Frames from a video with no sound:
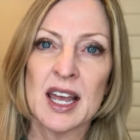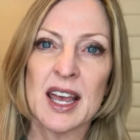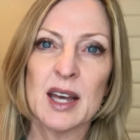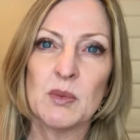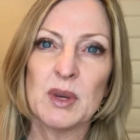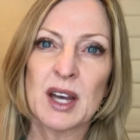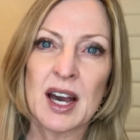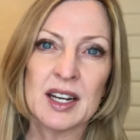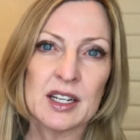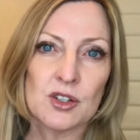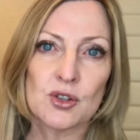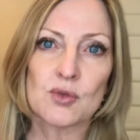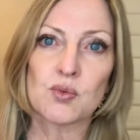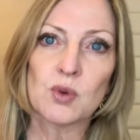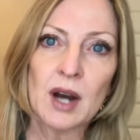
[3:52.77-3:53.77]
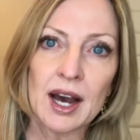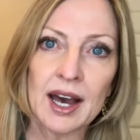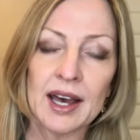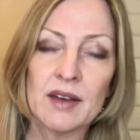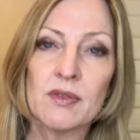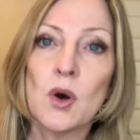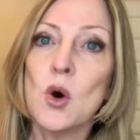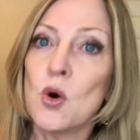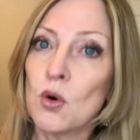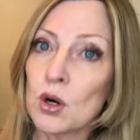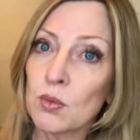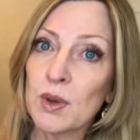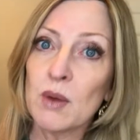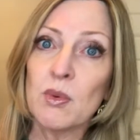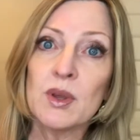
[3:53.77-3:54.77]
and we kind of drive or
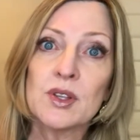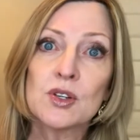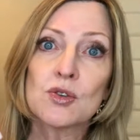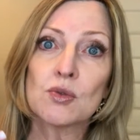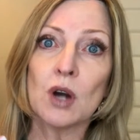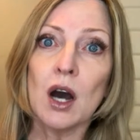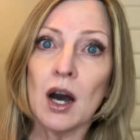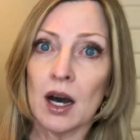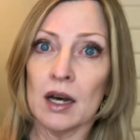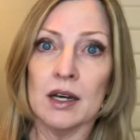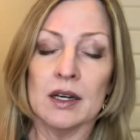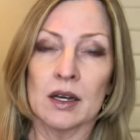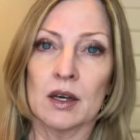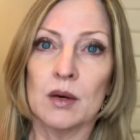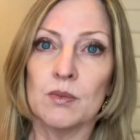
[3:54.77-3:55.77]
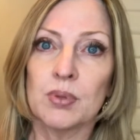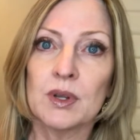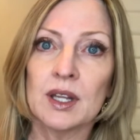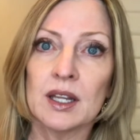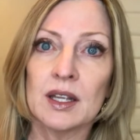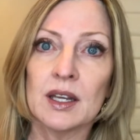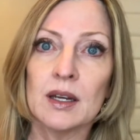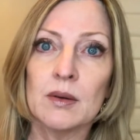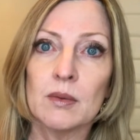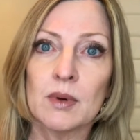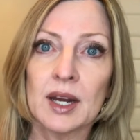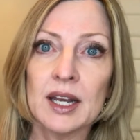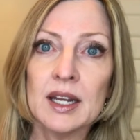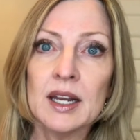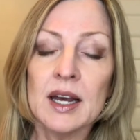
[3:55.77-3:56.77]
we withdraw completely
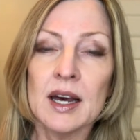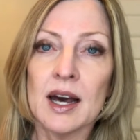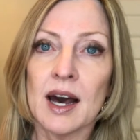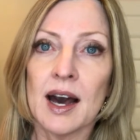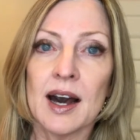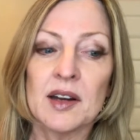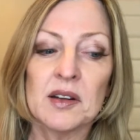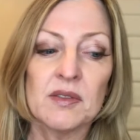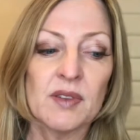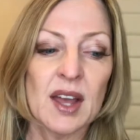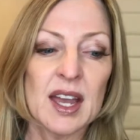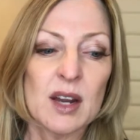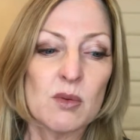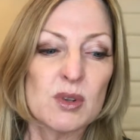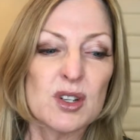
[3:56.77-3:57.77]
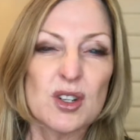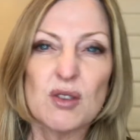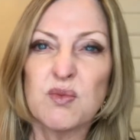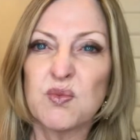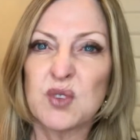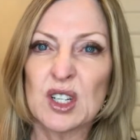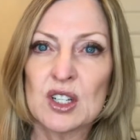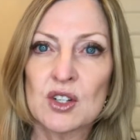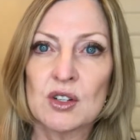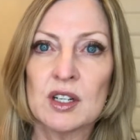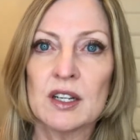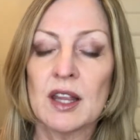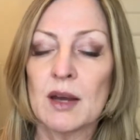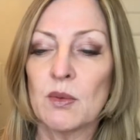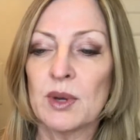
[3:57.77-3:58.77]
right out of anger we're so
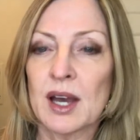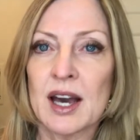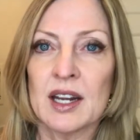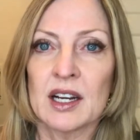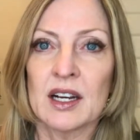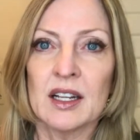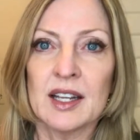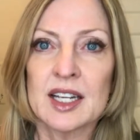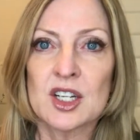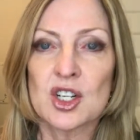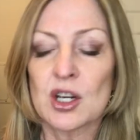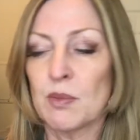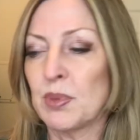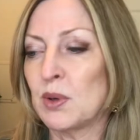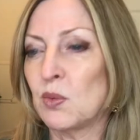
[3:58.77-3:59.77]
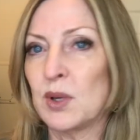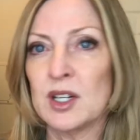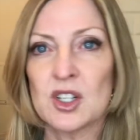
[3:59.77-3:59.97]
frustrated that we kind of clench up and we